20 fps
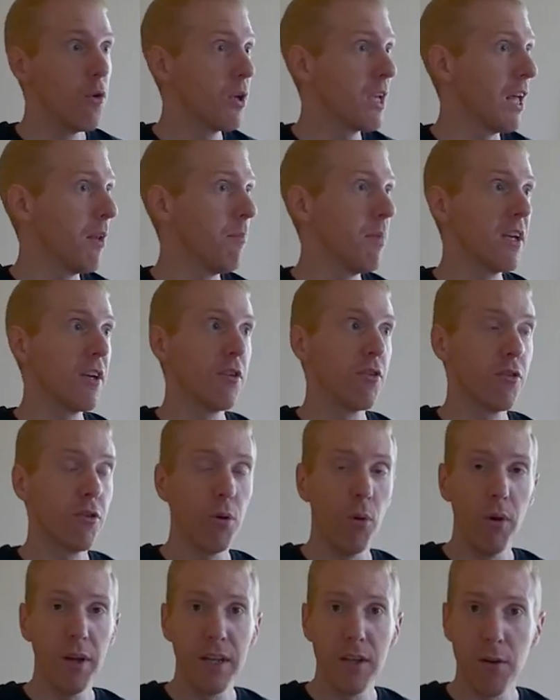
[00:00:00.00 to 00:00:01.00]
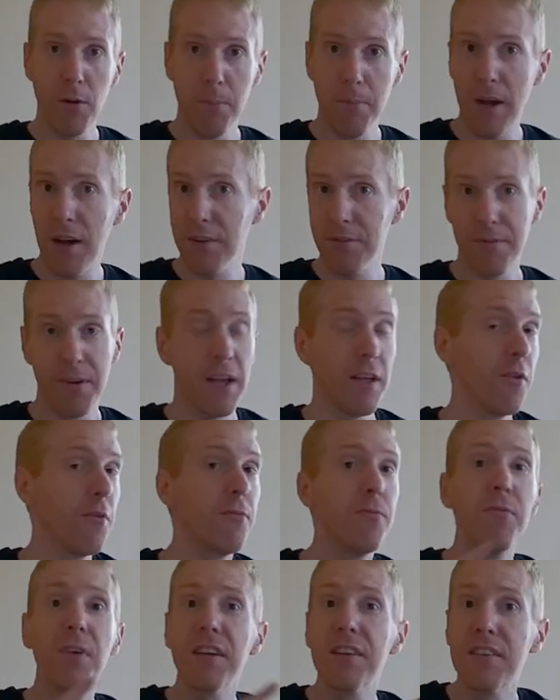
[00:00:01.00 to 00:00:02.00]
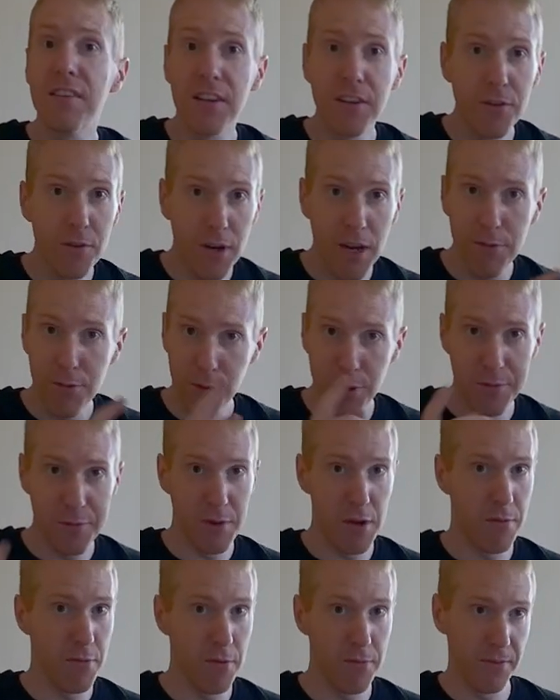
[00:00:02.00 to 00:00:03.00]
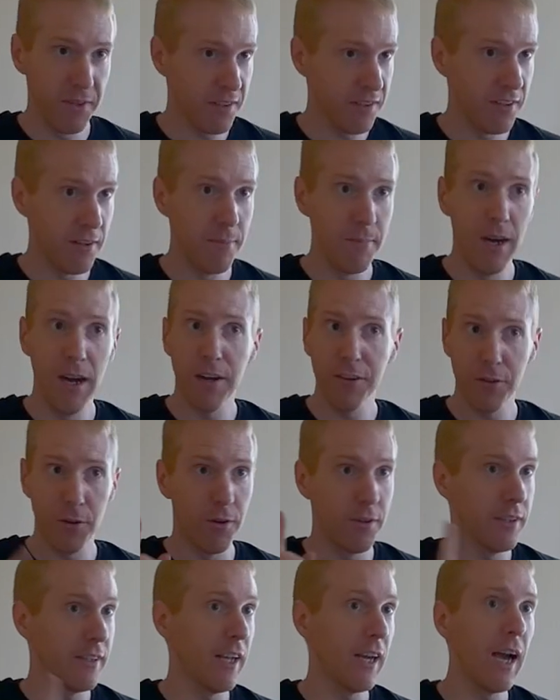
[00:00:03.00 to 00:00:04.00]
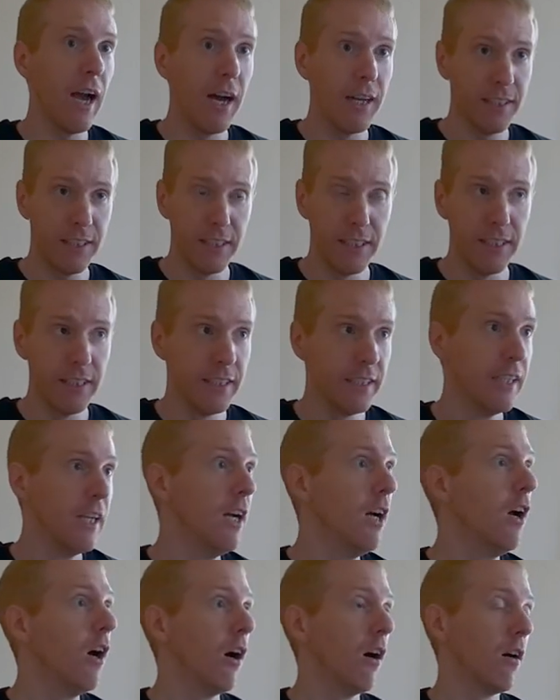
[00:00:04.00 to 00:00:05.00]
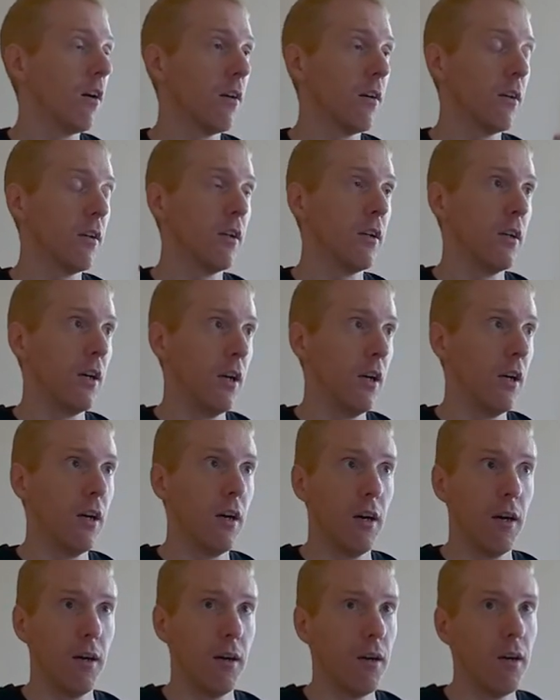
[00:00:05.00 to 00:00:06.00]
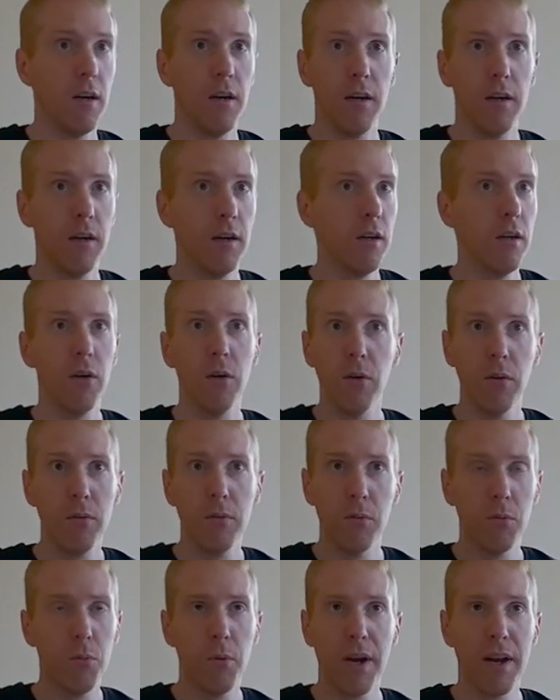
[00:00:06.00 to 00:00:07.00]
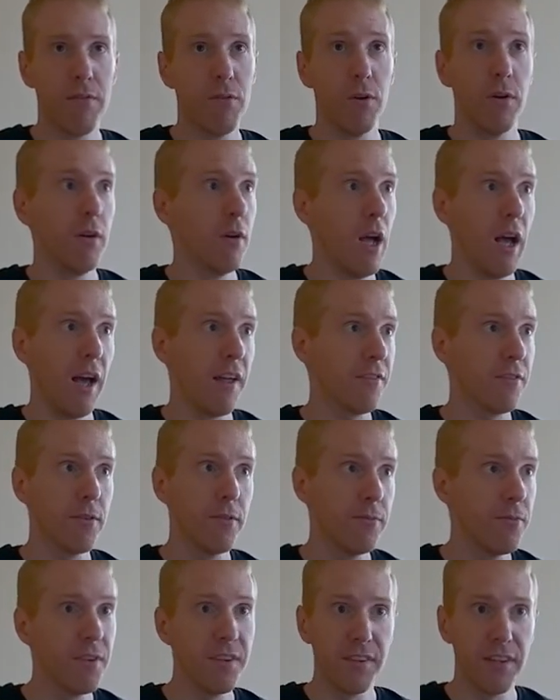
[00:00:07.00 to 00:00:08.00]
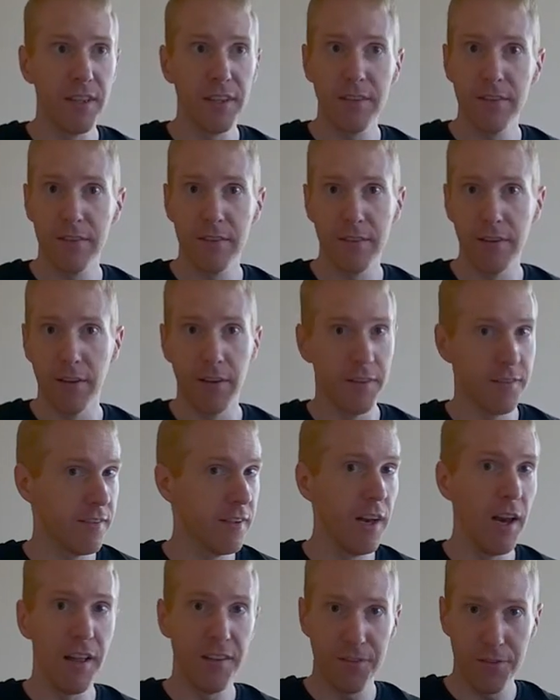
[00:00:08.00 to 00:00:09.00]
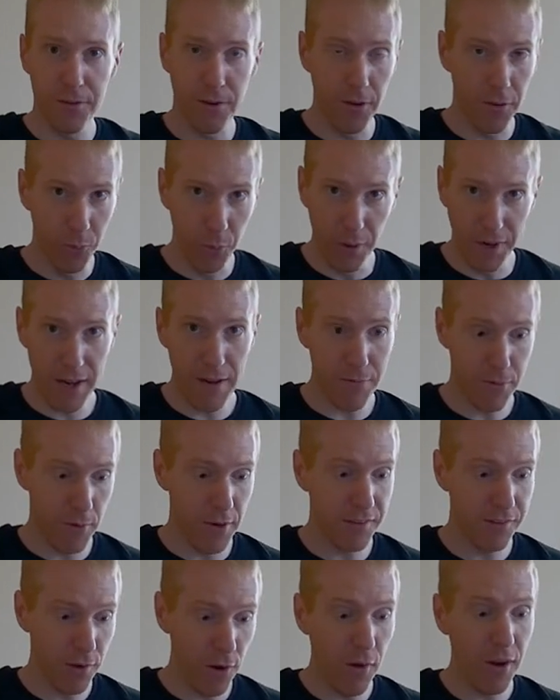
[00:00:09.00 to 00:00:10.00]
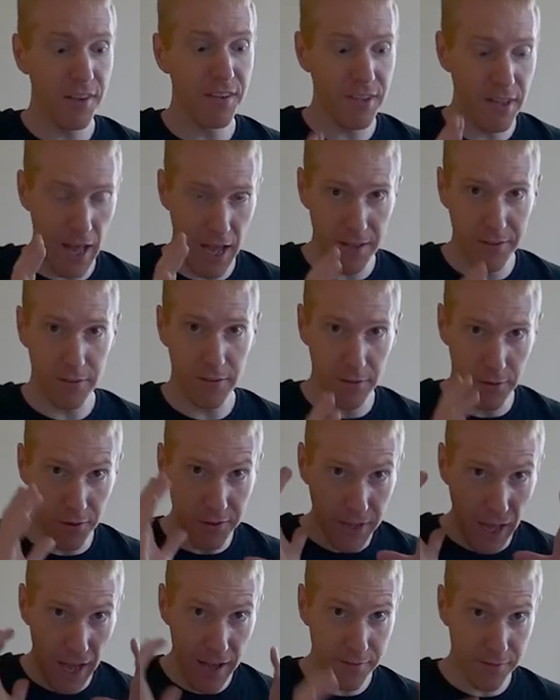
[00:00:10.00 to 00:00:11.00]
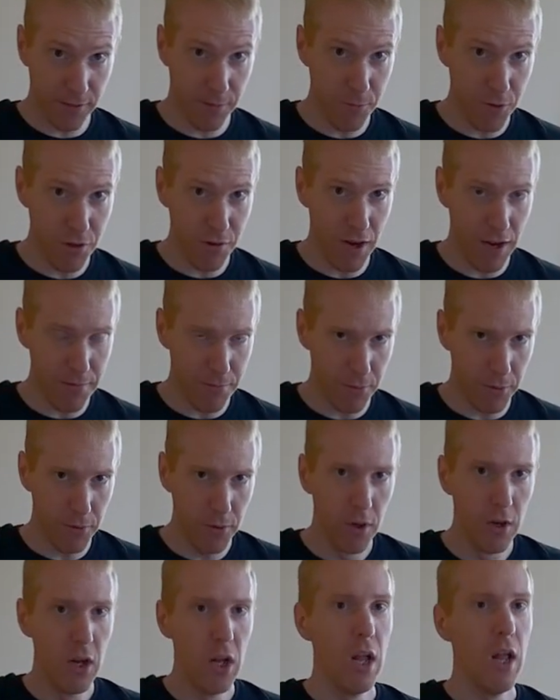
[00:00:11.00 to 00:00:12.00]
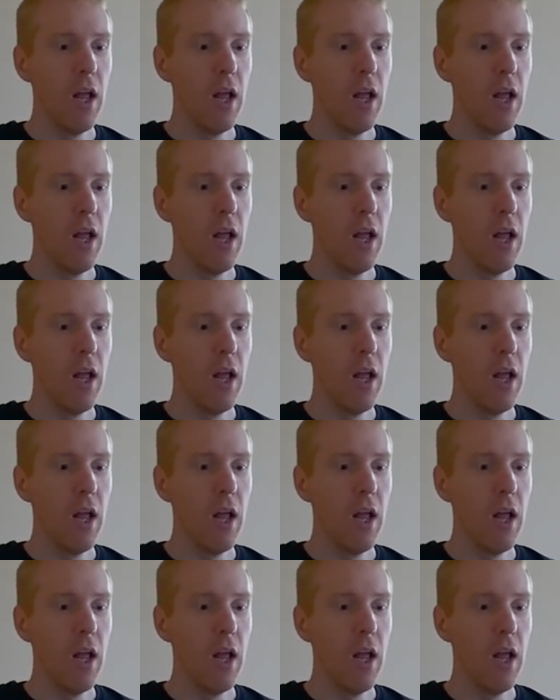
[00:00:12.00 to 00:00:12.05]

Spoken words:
You can be controlling your mount via the Vixen driver if you have a Vixen mount, or Takahashi, or whatever, Astrophysics, Celestron, whatever. As long as it has an ASCOM driver,